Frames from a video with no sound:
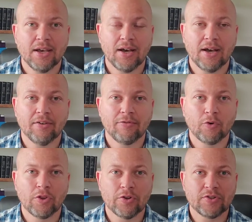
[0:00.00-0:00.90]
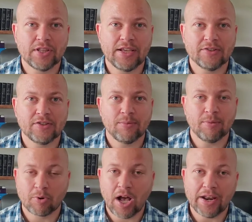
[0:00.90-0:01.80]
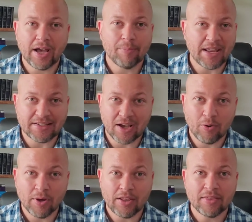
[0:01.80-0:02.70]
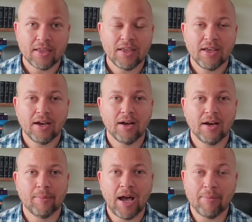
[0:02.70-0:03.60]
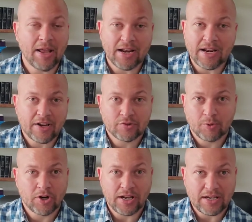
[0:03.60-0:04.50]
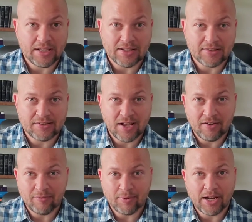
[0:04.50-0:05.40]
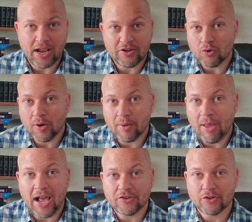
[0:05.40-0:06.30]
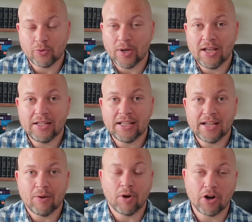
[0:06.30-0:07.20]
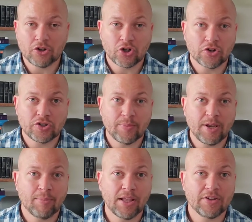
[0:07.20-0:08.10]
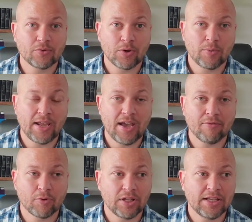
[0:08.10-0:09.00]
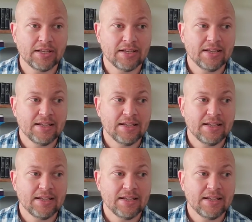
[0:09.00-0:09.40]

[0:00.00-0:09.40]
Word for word: uh, for those things to be brought up and dealt with, um, I'm not an expert on any of this stuff, but I, I do want to pastor well, and I want our church to be a place where we have really